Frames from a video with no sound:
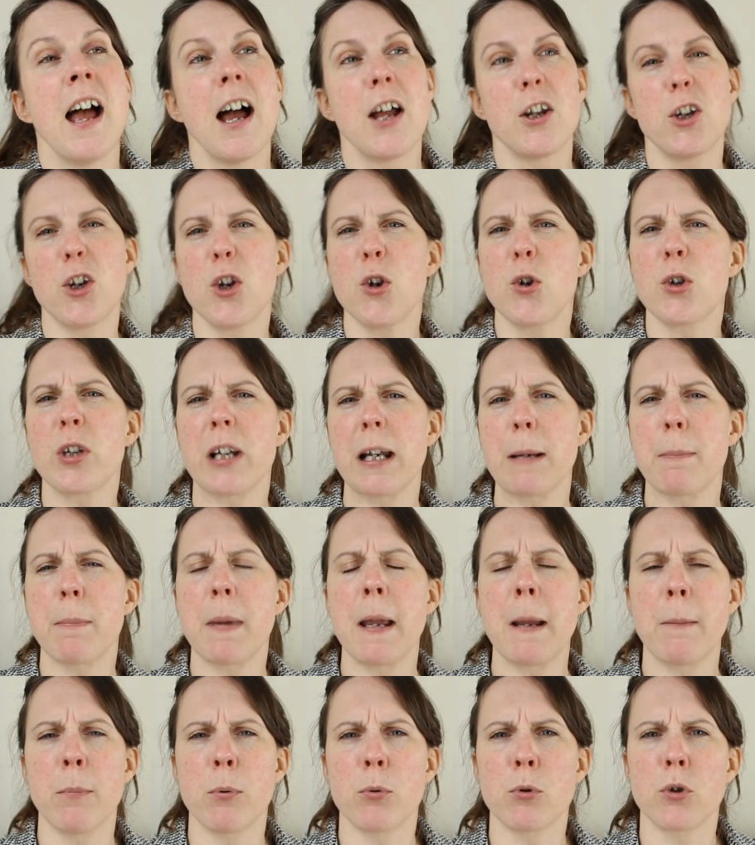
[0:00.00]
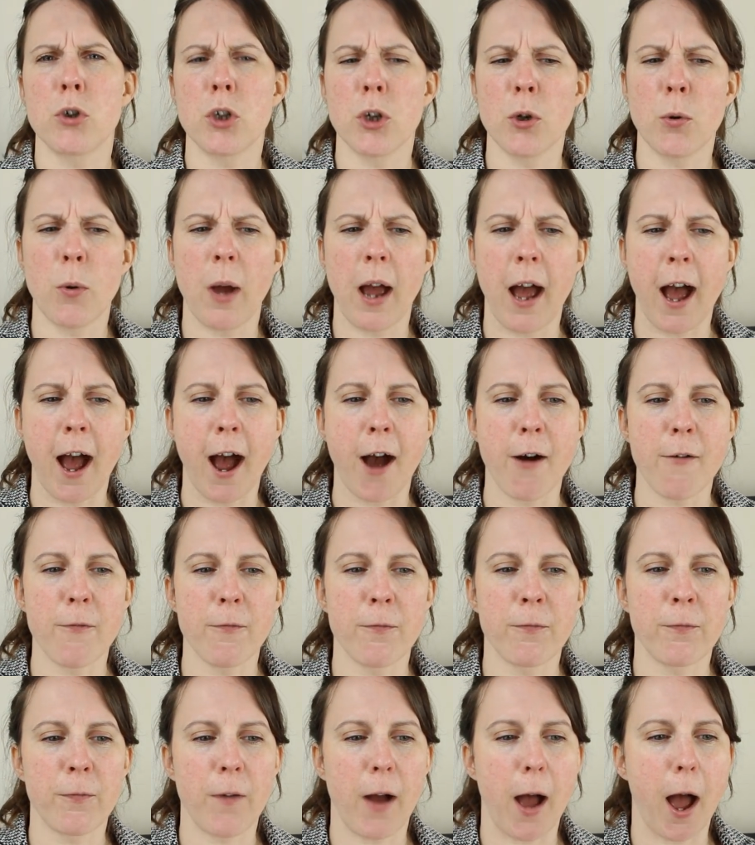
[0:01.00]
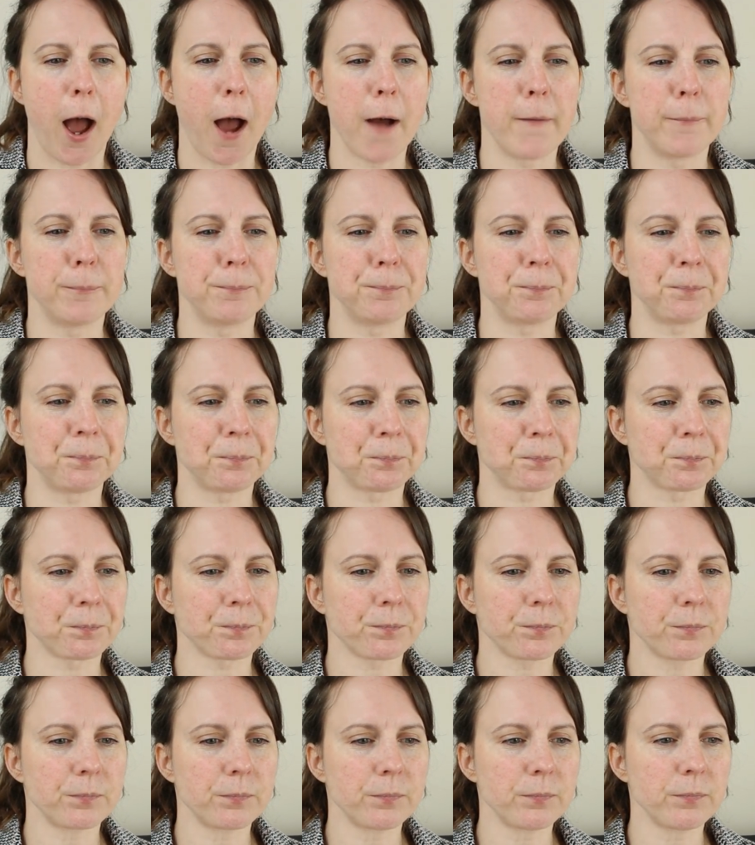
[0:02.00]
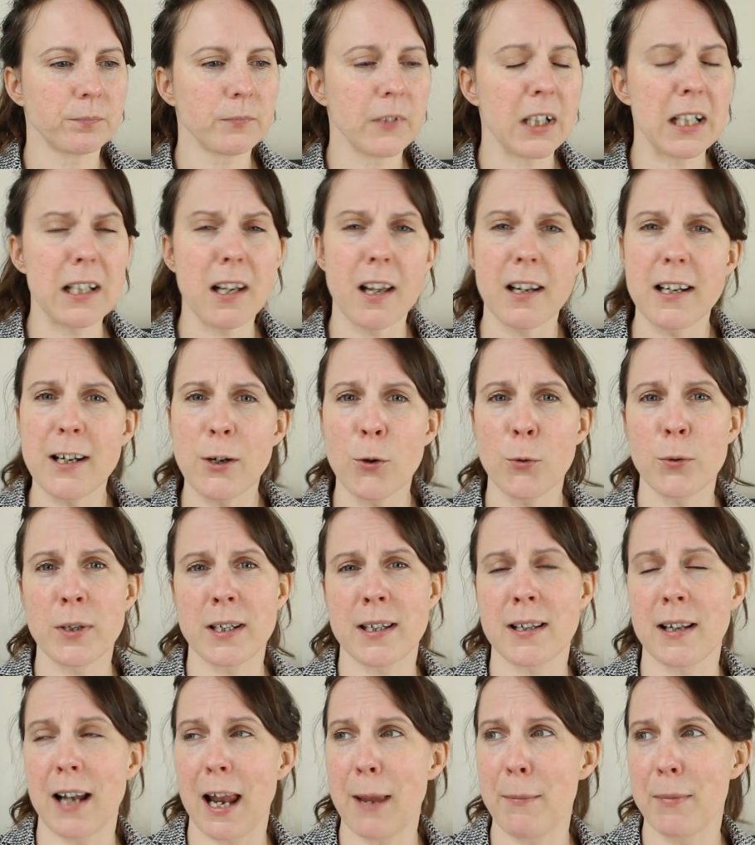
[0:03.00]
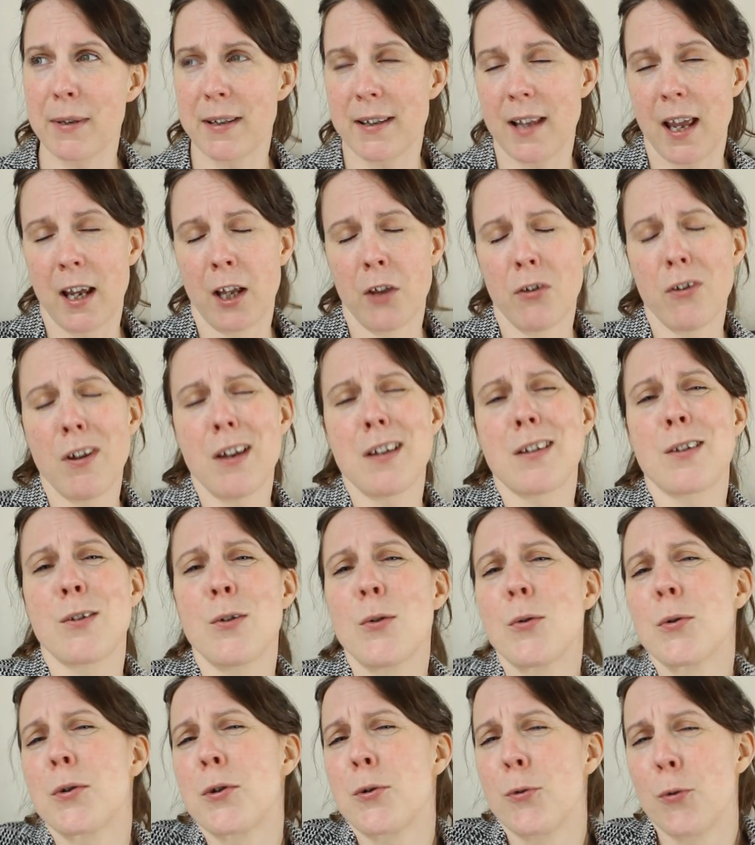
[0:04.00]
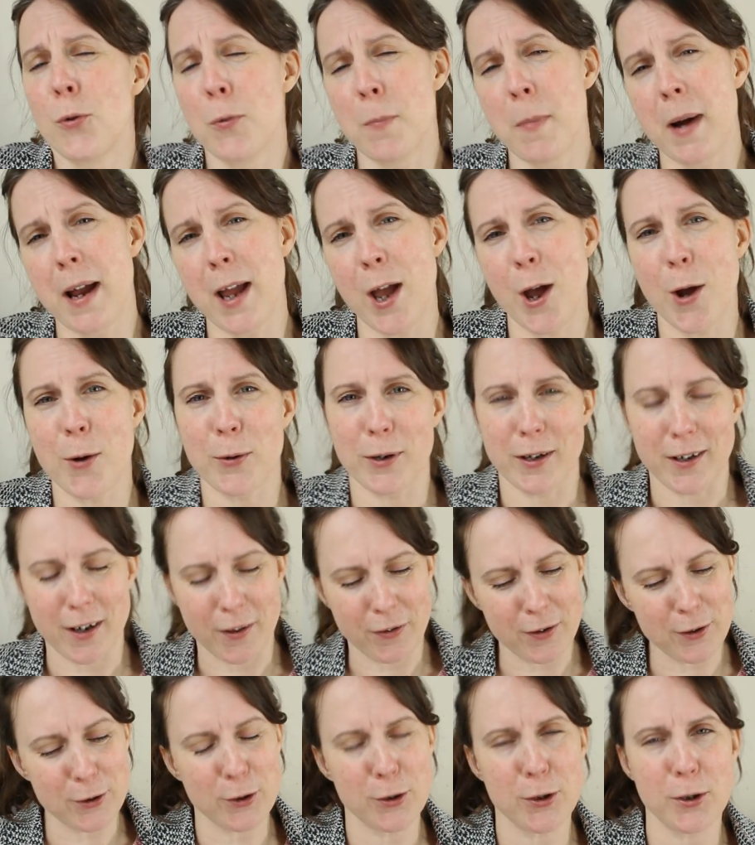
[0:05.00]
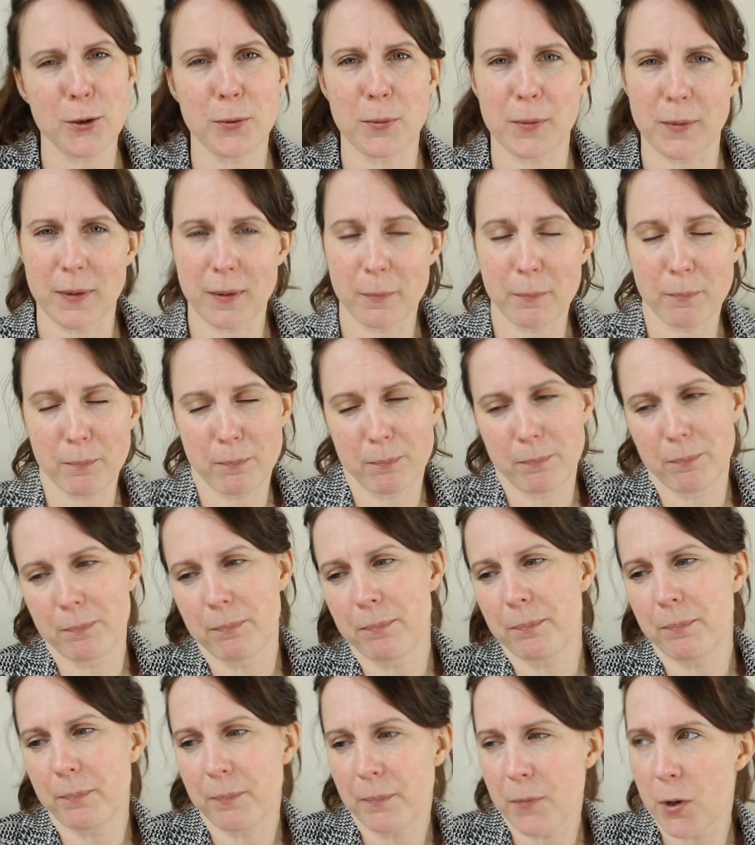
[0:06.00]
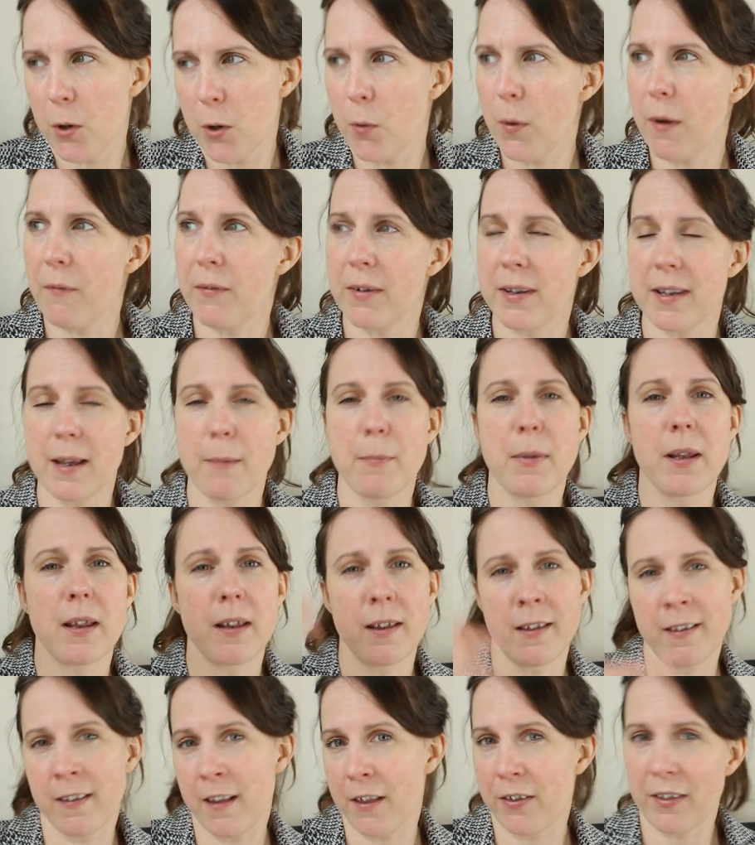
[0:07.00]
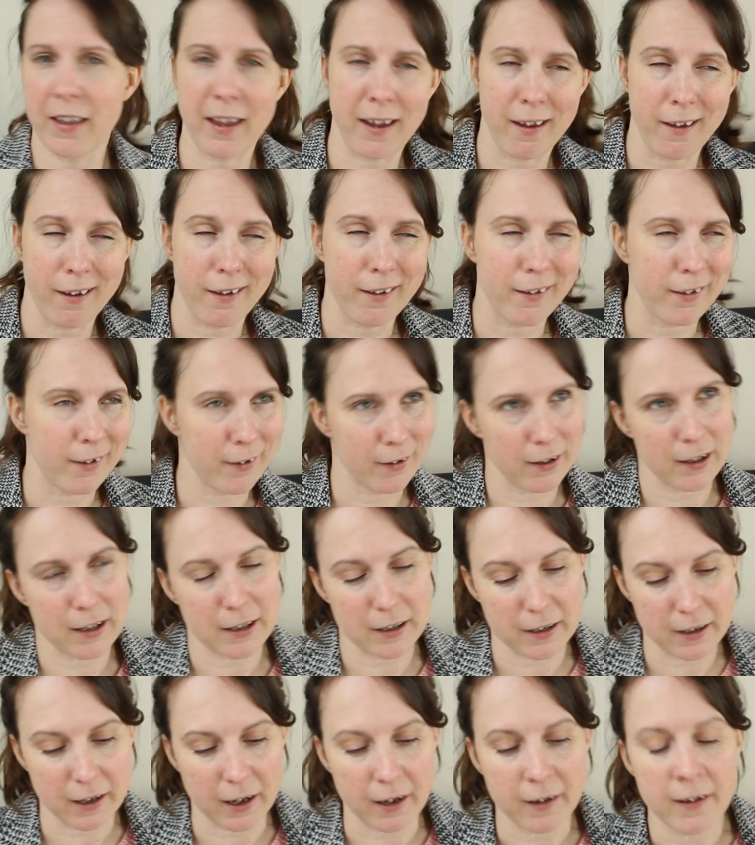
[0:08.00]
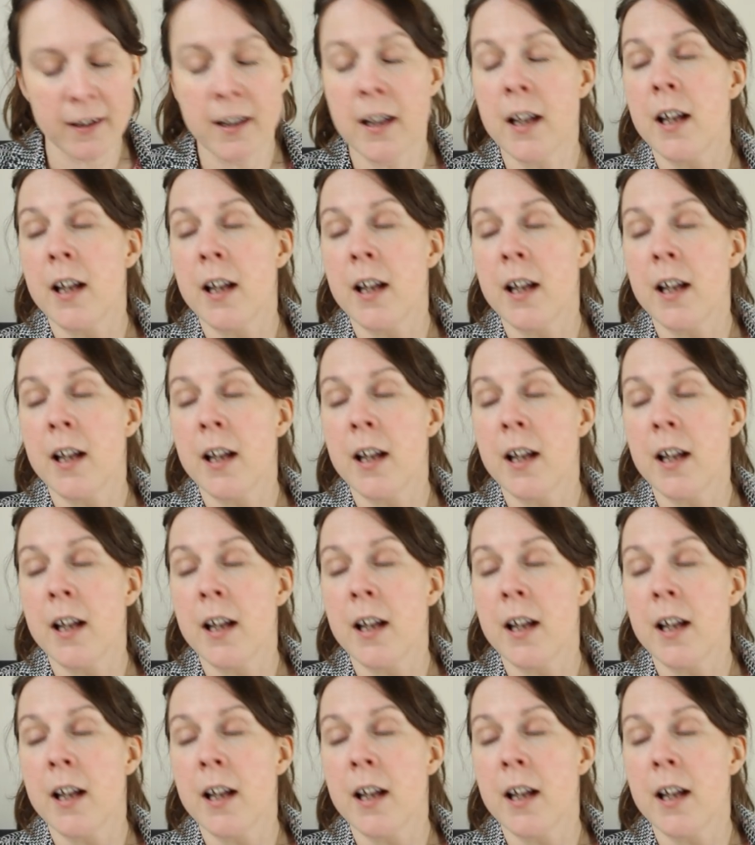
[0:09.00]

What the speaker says: and usually people do have like little disclaimers saying these thoughts are all my own and nothing to do with whoever sent me the thing and blah, blah, blah.